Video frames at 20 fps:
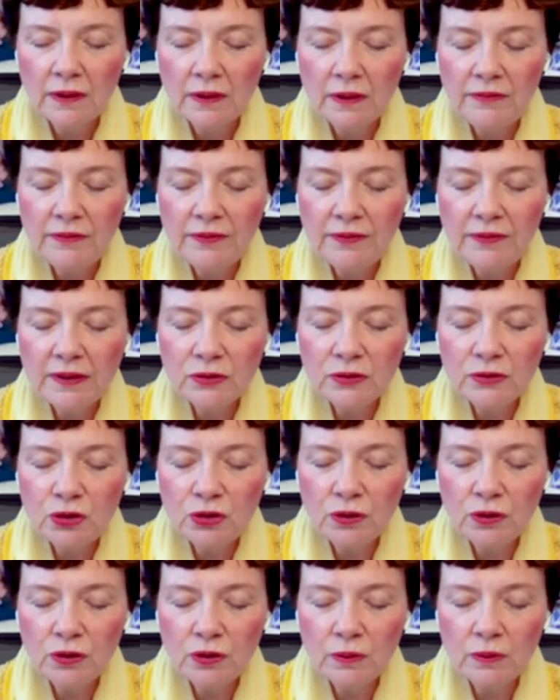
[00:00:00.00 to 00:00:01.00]
it
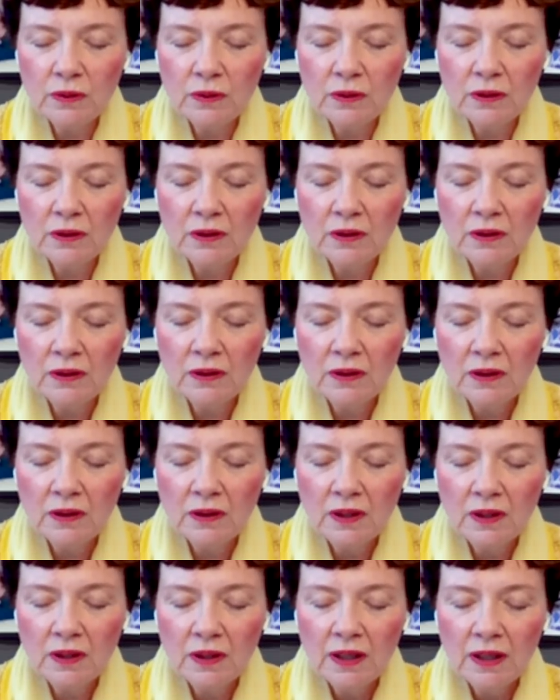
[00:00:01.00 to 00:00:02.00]
fills you,
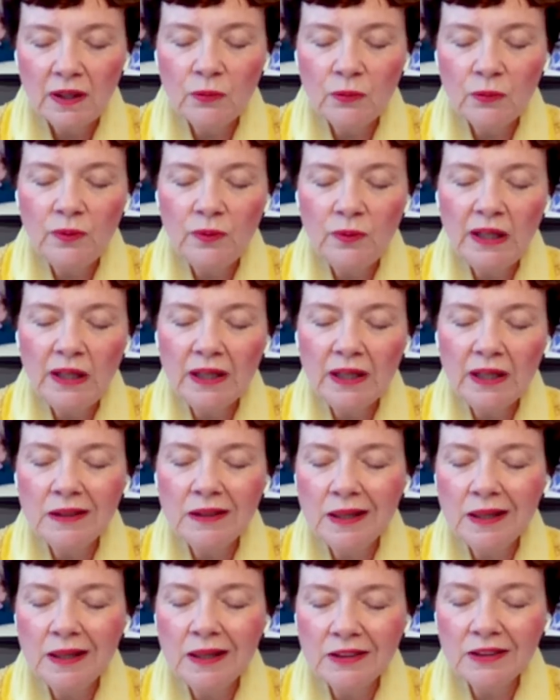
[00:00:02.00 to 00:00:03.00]
it
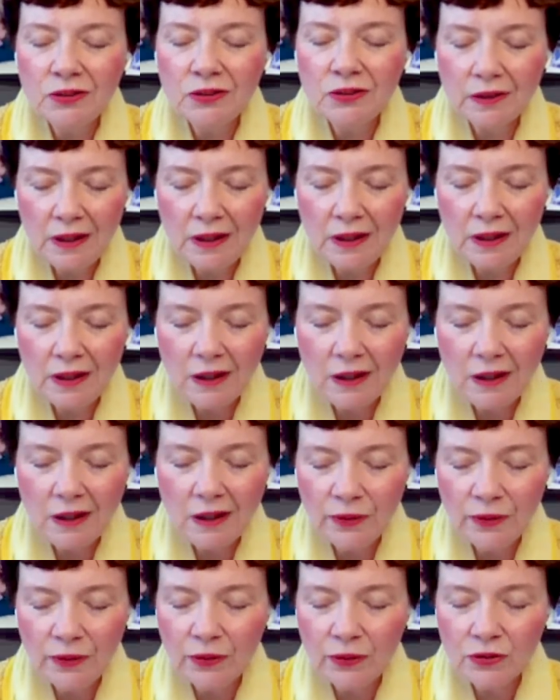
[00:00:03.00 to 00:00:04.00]
reconnects your
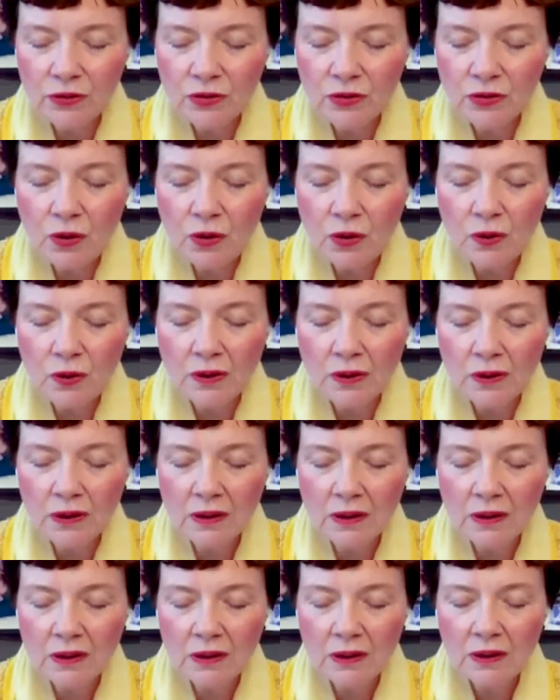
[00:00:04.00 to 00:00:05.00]
ego with your
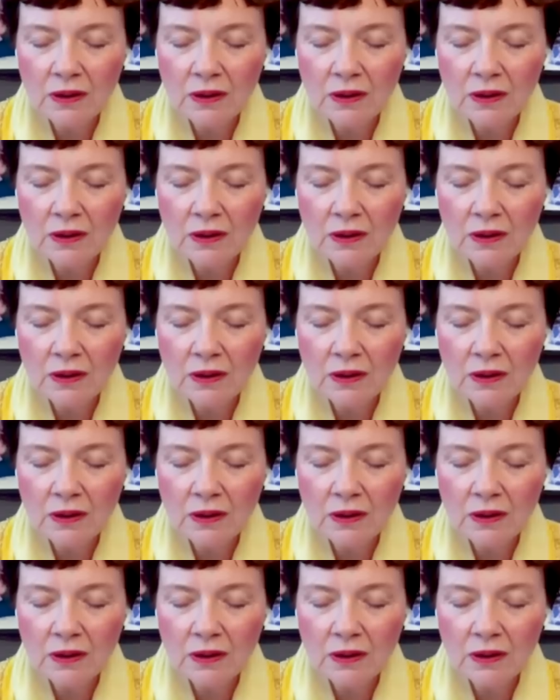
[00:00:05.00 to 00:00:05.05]
soul,